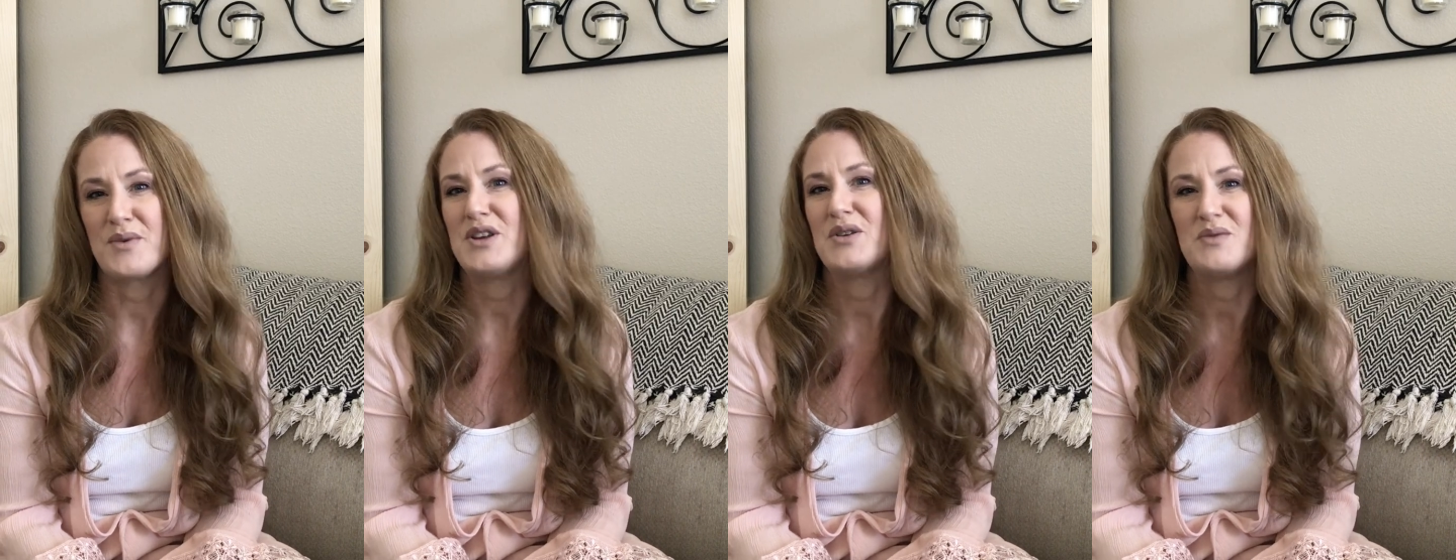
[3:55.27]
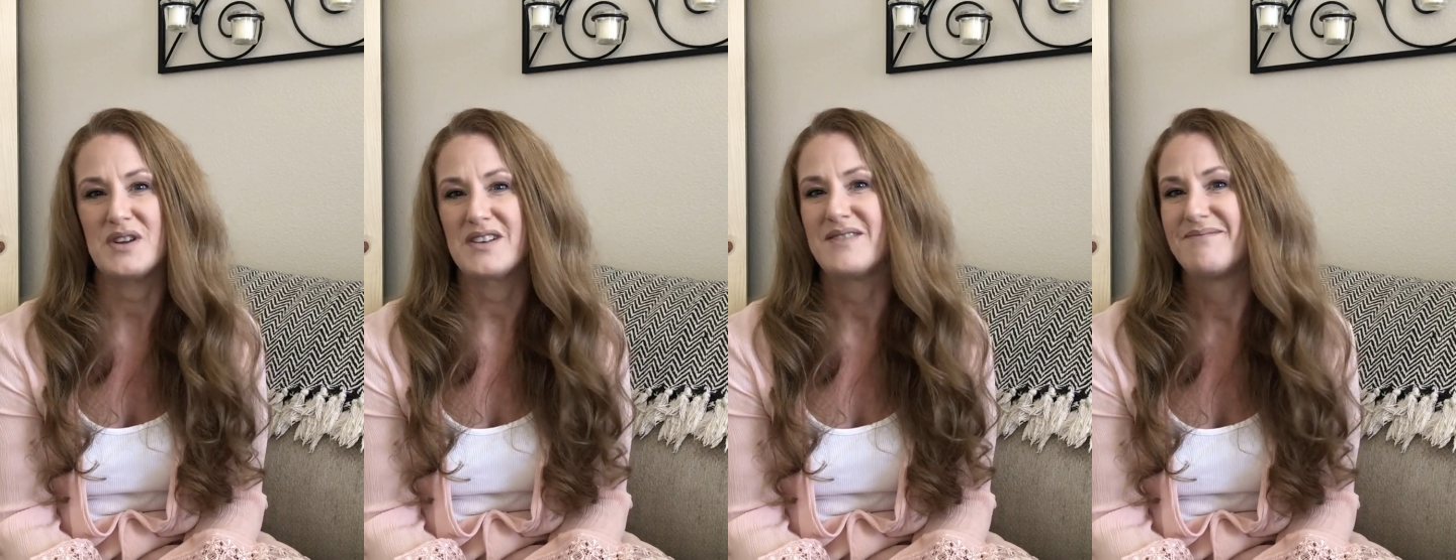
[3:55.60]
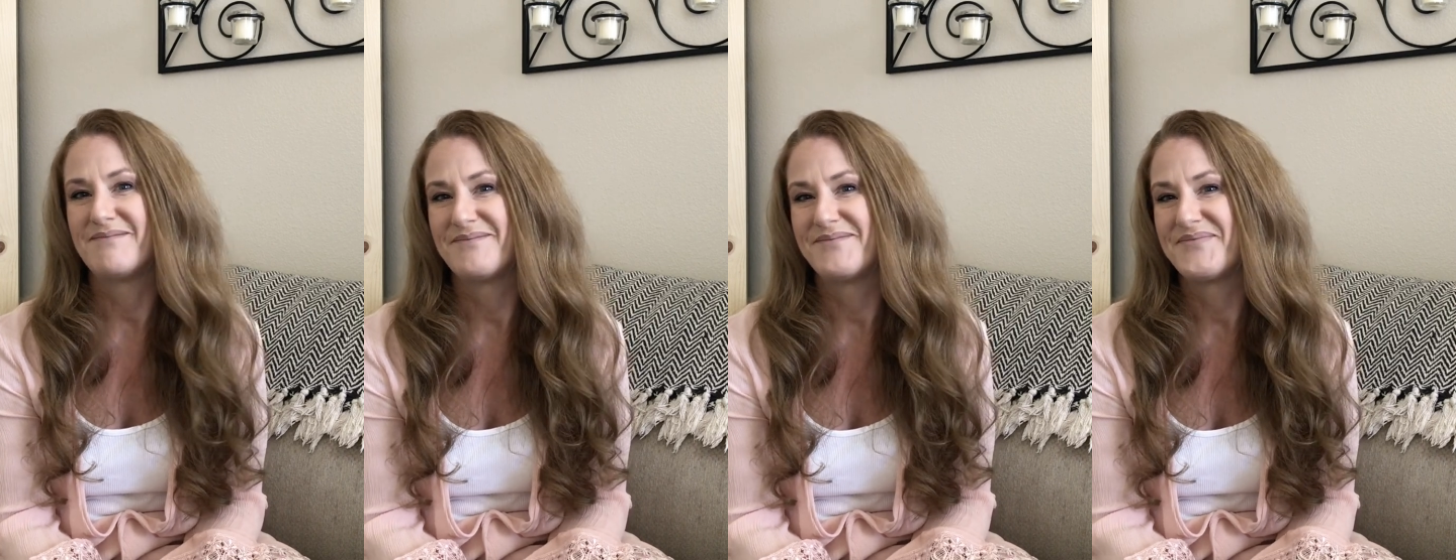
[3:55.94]
reunion.
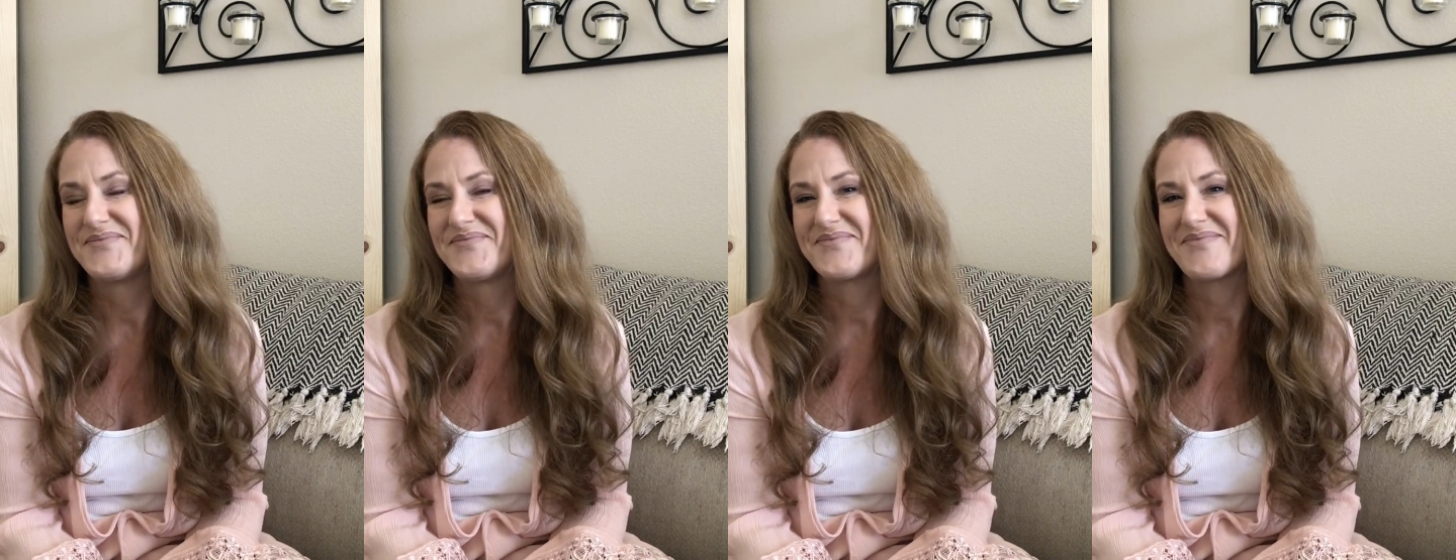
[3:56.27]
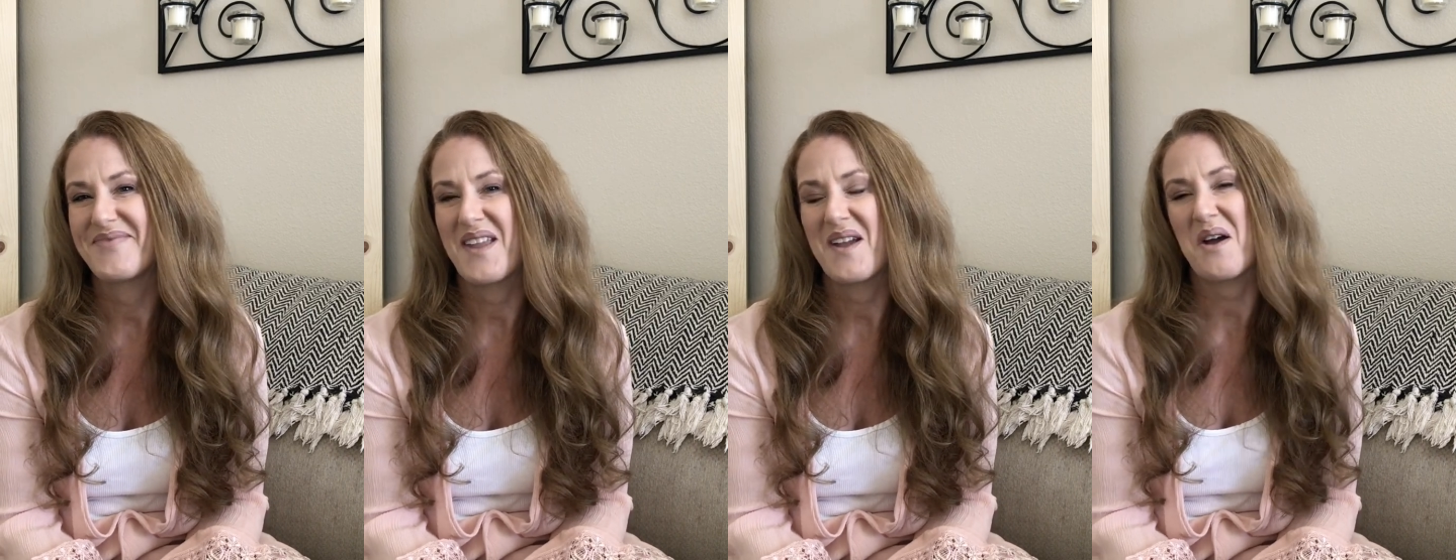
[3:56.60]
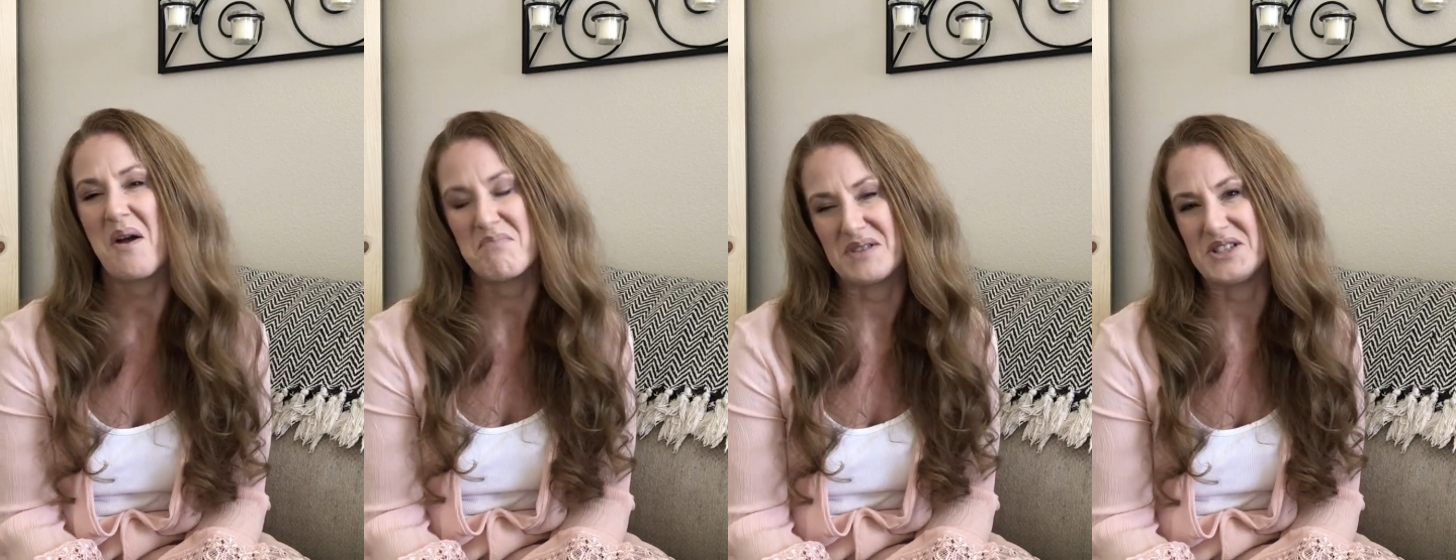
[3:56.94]

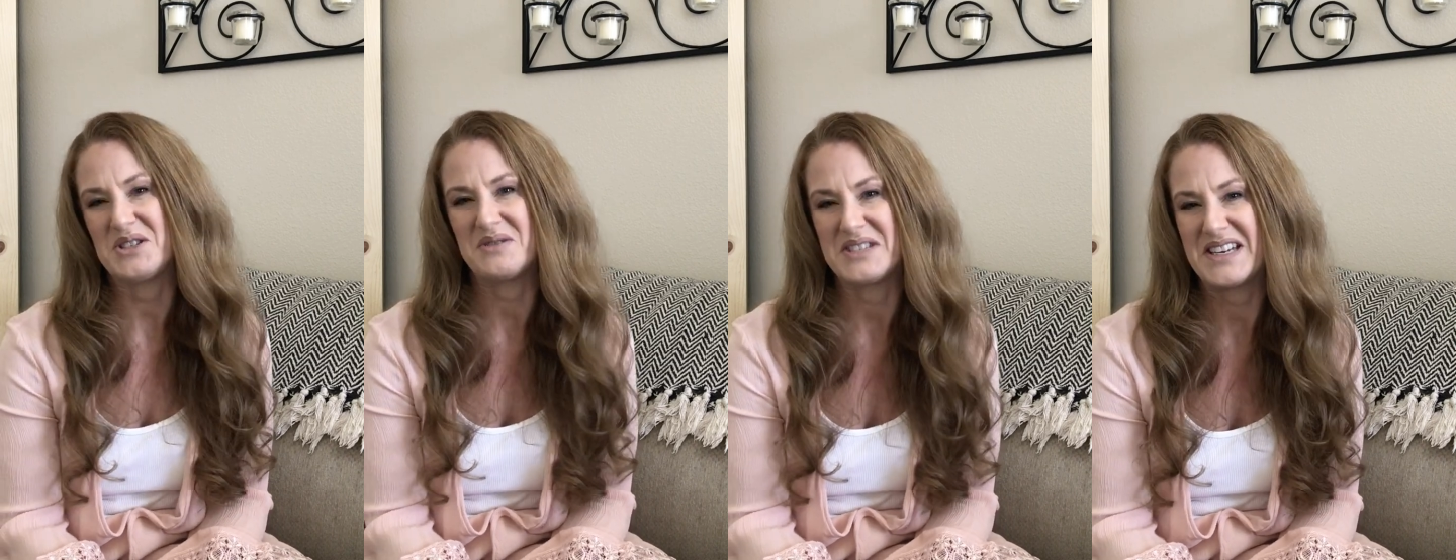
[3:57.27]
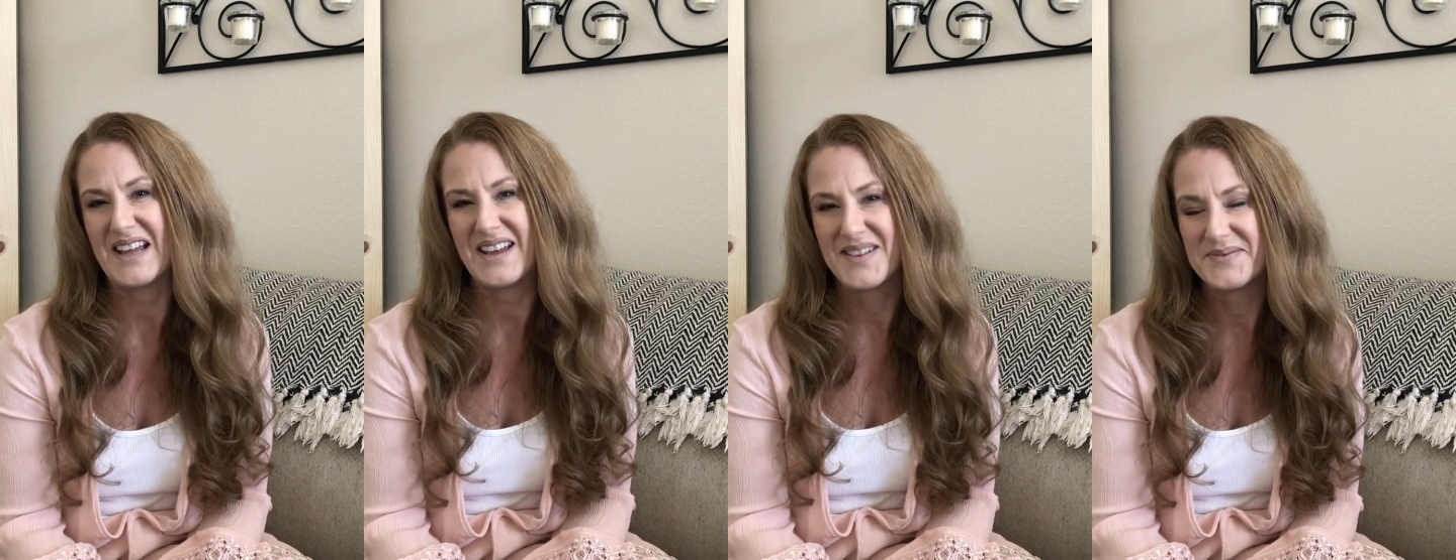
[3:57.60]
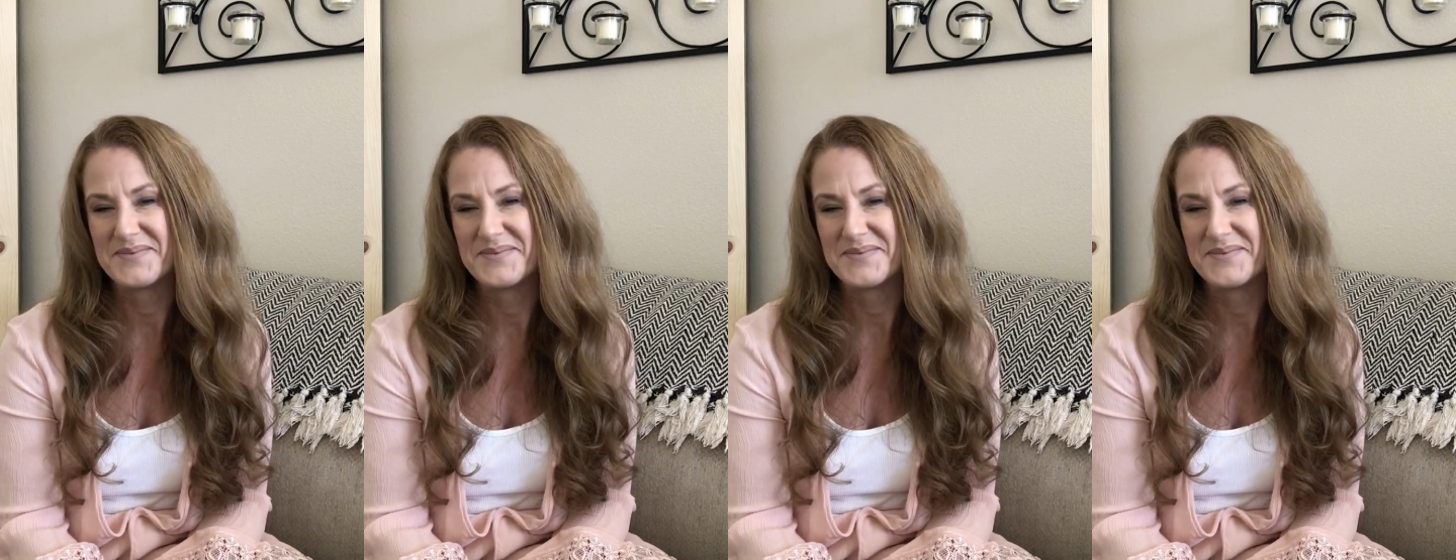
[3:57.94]
God bless you today.